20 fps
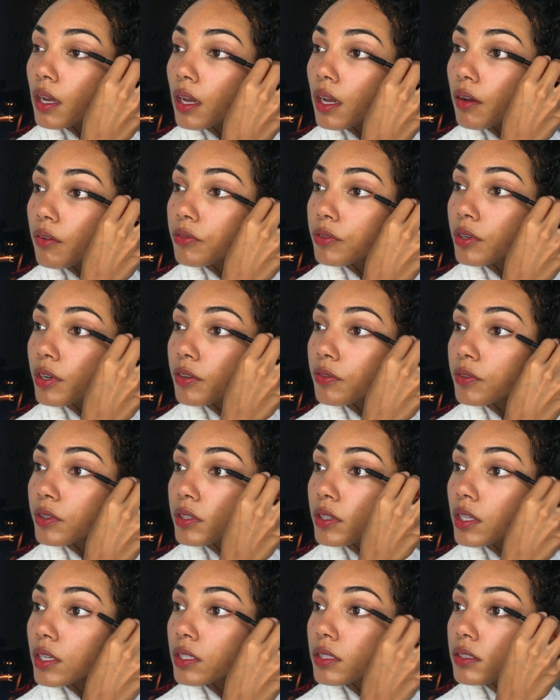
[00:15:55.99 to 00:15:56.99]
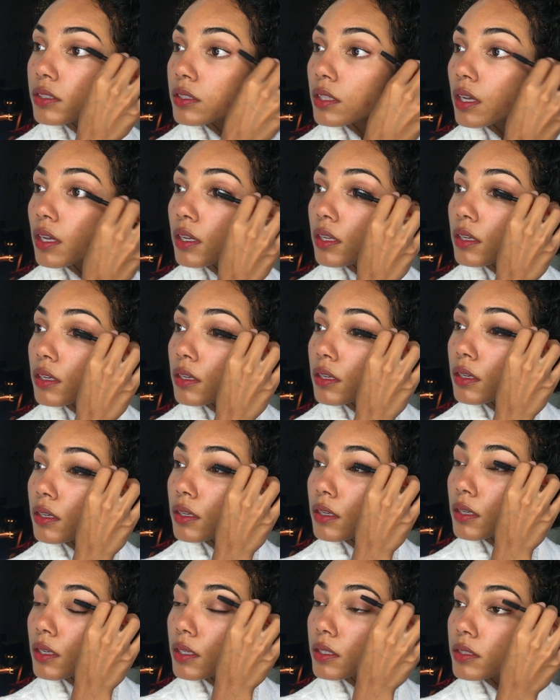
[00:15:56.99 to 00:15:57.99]
After I realized that,
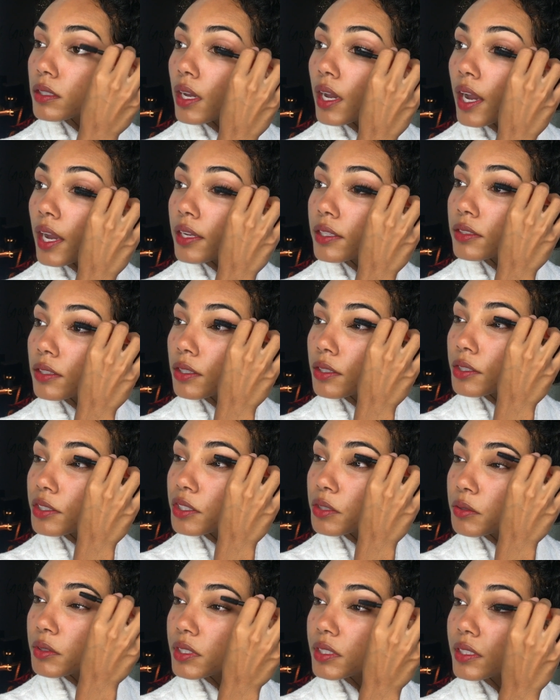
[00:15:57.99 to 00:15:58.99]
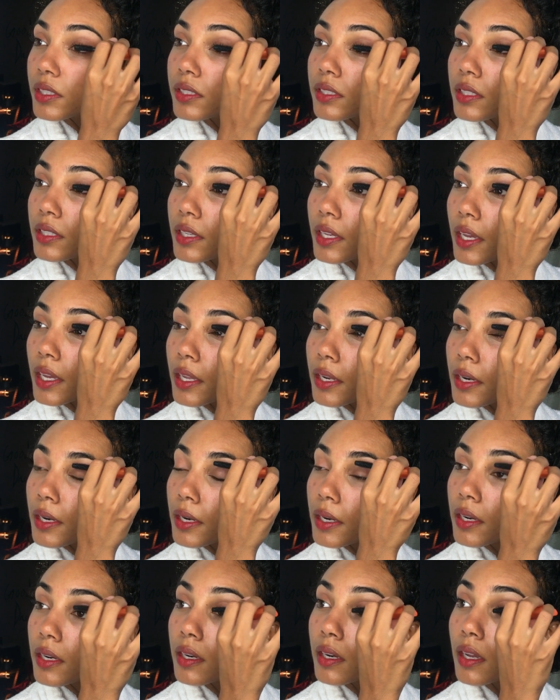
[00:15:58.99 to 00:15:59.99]
I started using this
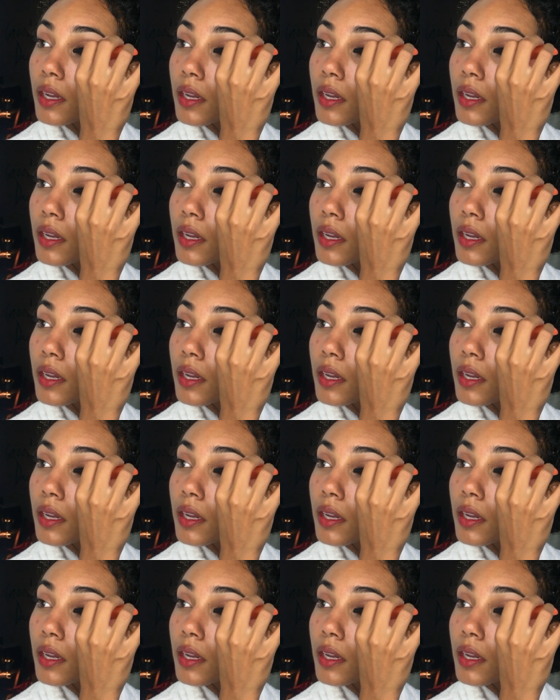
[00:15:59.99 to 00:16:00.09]
again.